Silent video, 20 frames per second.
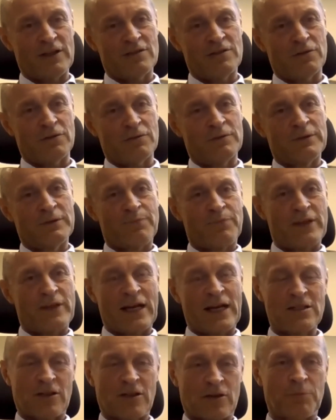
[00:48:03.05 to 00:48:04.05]
So
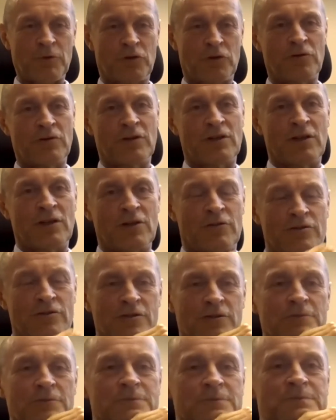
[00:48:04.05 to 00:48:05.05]
that's an opportunity also.